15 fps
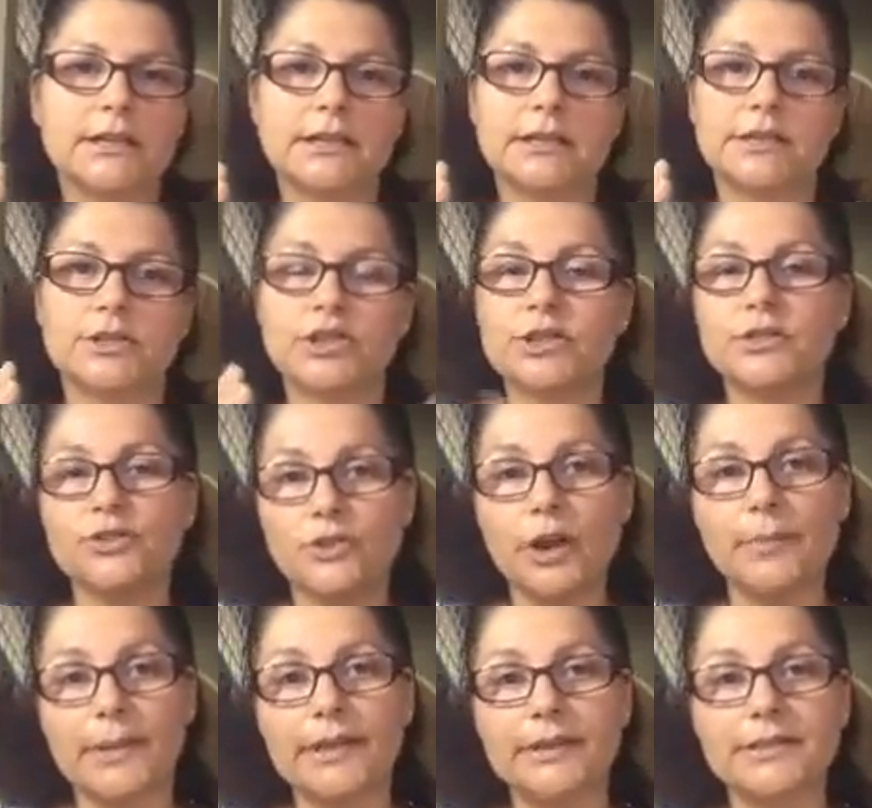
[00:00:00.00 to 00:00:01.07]
just
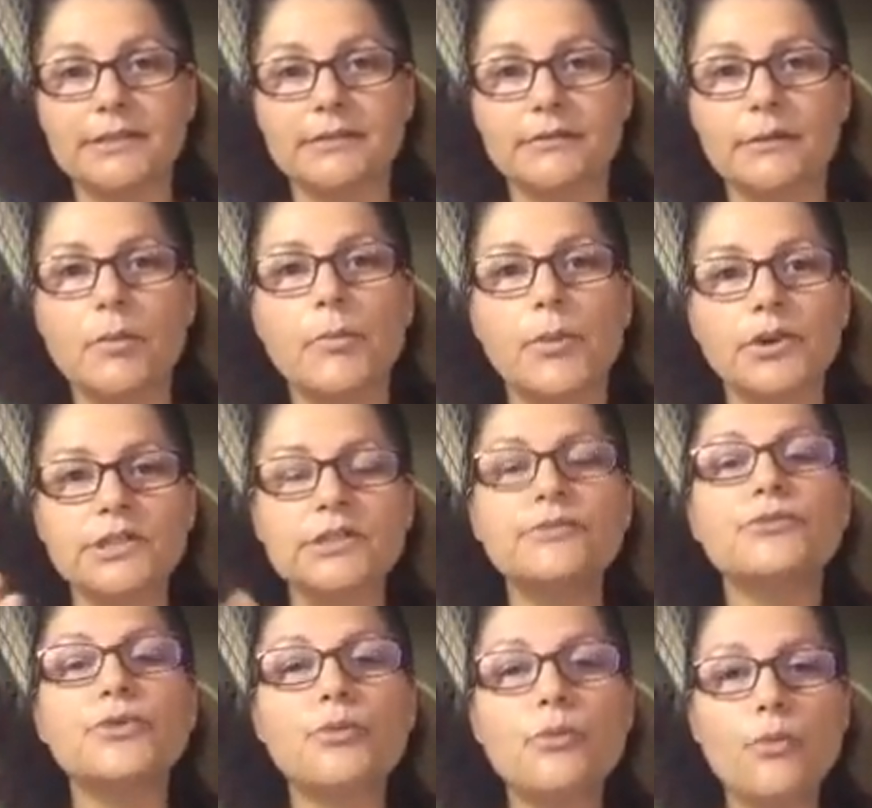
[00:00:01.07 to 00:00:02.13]
drop it. But
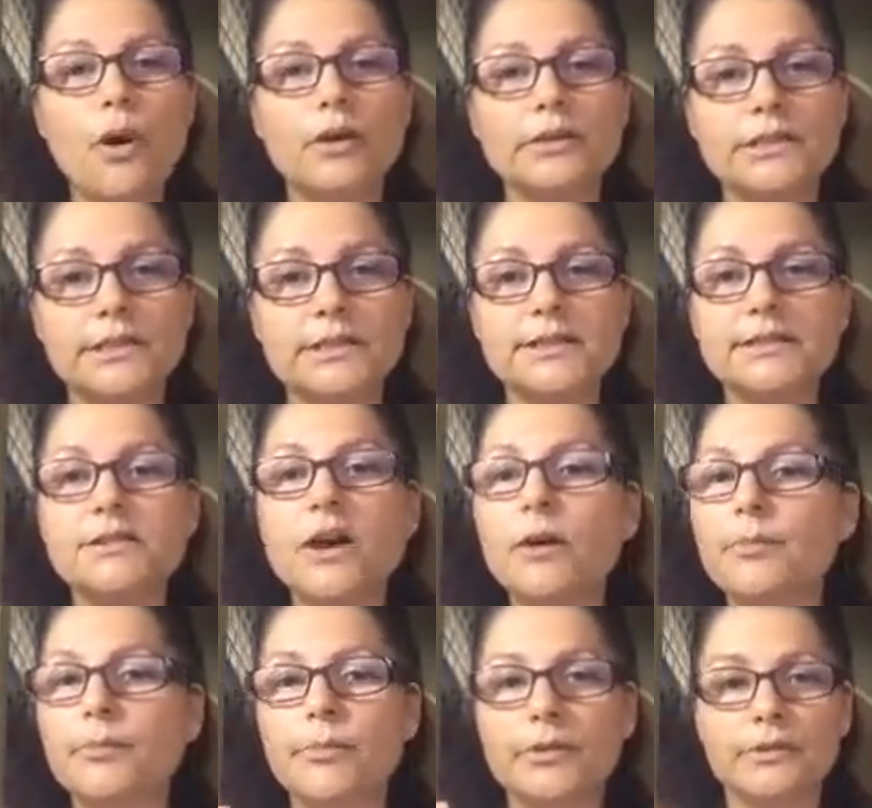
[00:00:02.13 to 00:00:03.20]
if you want it,
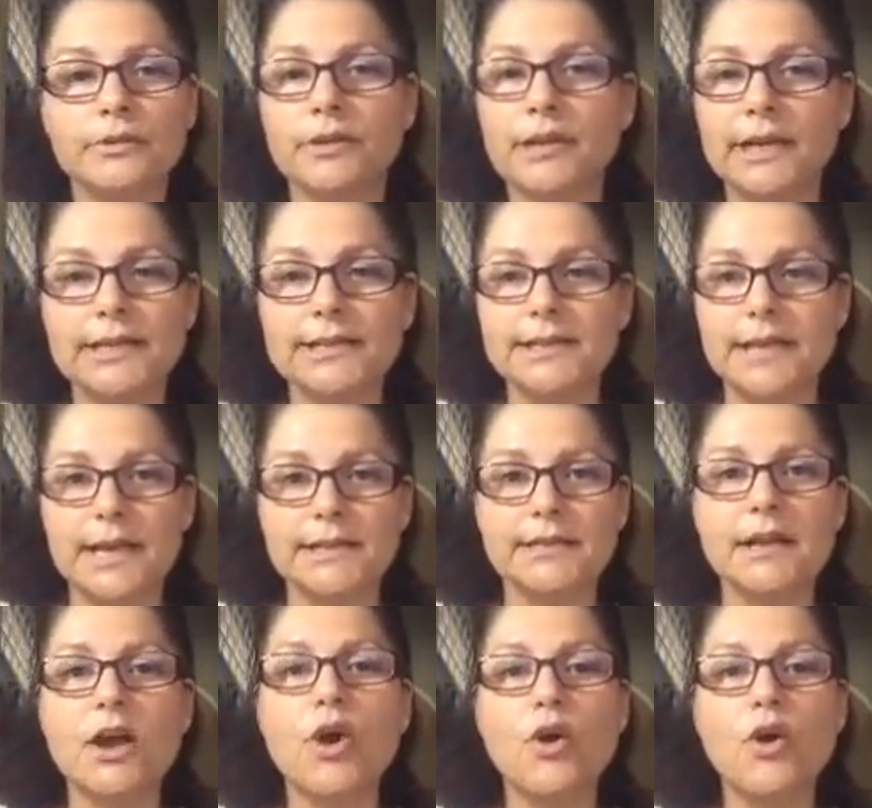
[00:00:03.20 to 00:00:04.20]
stop the laziness.